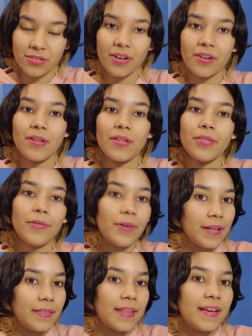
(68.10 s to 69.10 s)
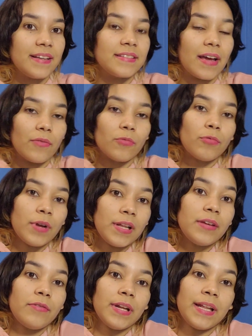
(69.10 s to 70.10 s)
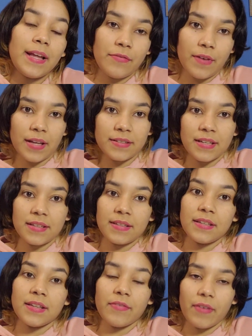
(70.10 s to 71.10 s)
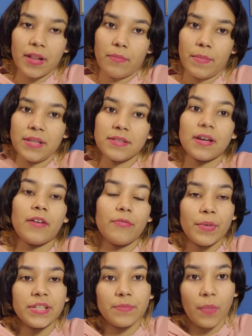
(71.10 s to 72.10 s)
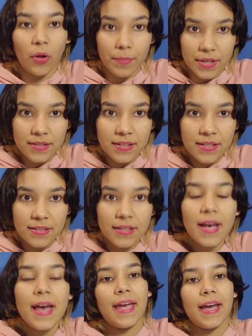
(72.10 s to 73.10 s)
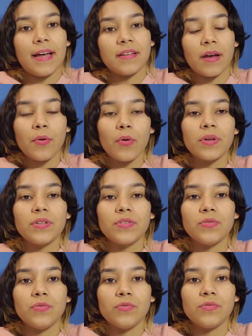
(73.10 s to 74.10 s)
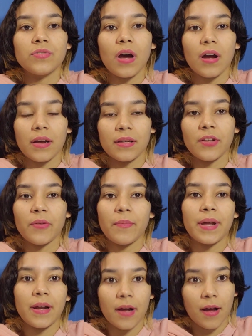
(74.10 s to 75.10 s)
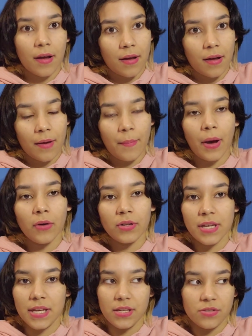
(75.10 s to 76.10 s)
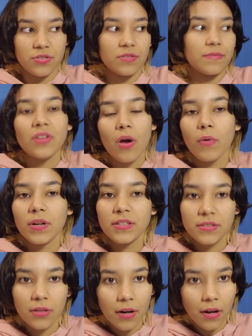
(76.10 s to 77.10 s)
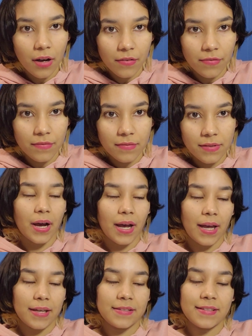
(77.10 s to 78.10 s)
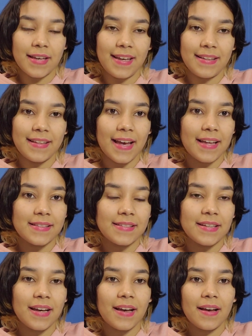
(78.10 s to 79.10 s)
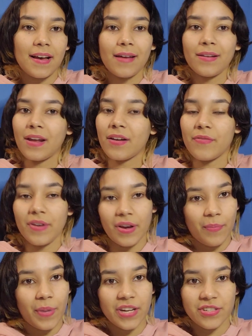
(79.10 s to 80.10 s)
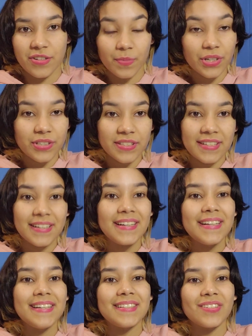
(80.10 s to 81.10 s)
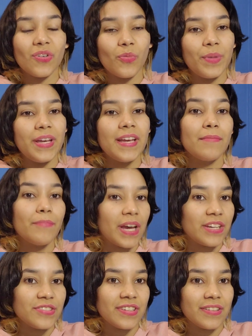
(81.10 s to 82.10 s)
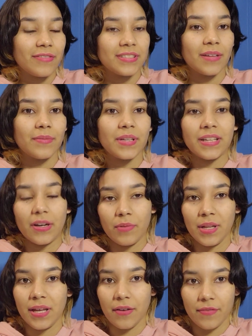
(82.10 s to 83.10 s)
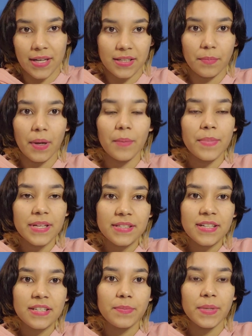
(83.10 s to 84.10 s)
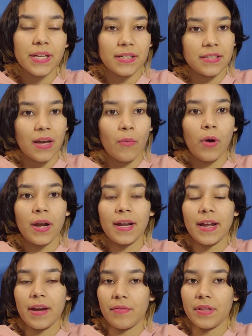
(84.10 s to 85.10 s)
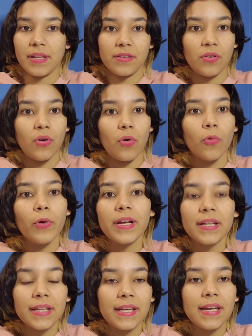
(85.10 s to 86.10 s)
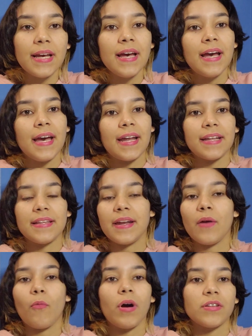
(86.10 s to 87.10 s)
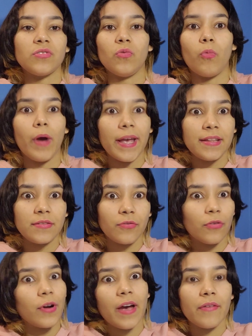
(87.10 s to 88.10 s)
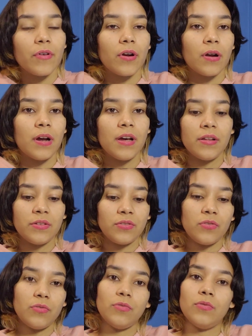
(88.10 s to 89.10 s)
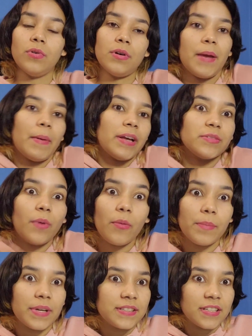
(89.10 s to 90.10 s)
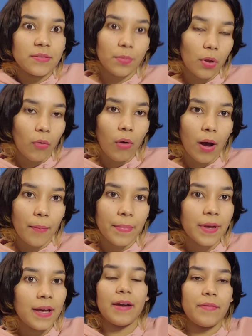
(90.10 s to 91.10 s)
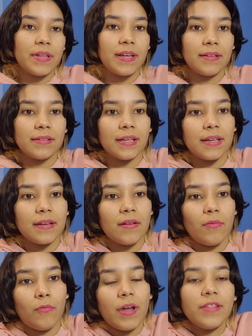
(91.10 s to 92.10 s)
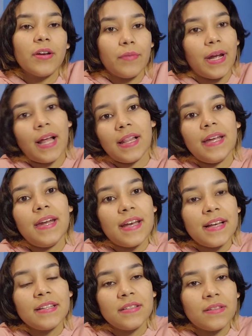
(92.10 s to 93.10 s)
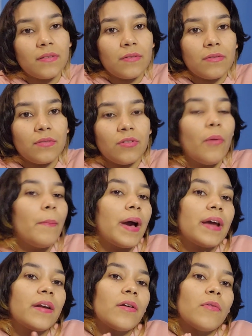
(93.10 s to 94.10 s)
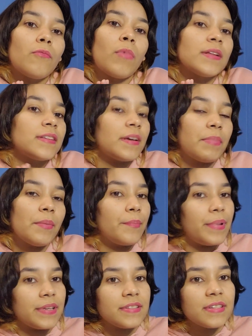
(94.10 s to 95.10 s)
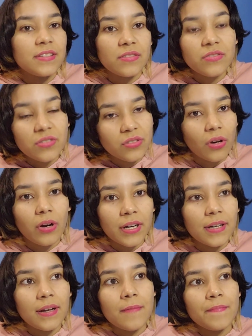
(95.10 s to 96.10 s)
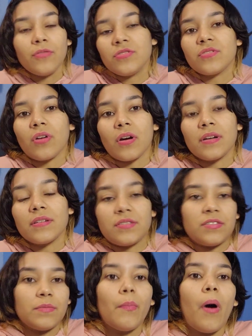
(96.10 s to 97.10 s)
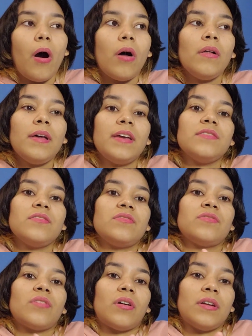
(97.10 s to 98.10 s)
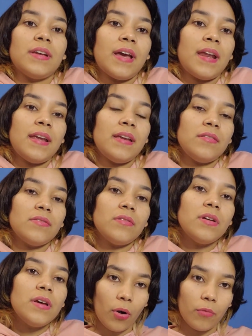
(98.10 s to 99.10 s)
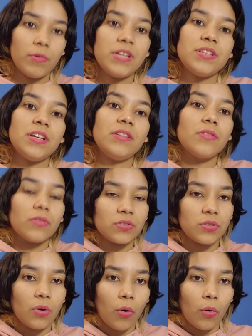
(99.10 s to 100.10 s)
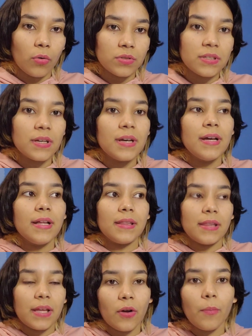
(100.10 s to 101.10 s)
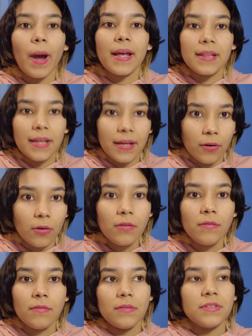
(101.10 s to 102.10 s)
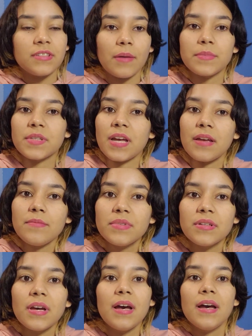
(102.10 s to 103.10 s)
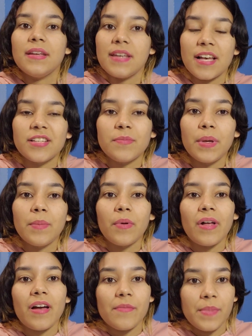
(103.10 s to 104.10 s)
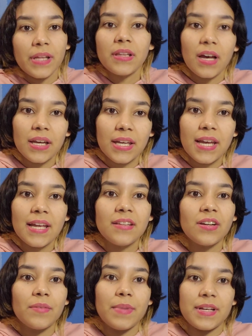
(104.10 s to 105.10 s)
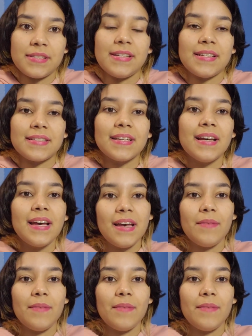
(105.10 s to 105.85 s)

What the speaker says: Those are three things that really affected the development of my small business, and I'm going to talk a little bit about each. So I want to start off by saying that I'm not a very patient person, so being impatient was something that really affected my business because I wanted everything to go quickly and I didn't want to wait forever to make my small business blow up and everything. Like, when the reality is, don't matter what type of business you start small and you start getting or reaching those goals little by little. Sometimes, yes, people have been lucky in their business,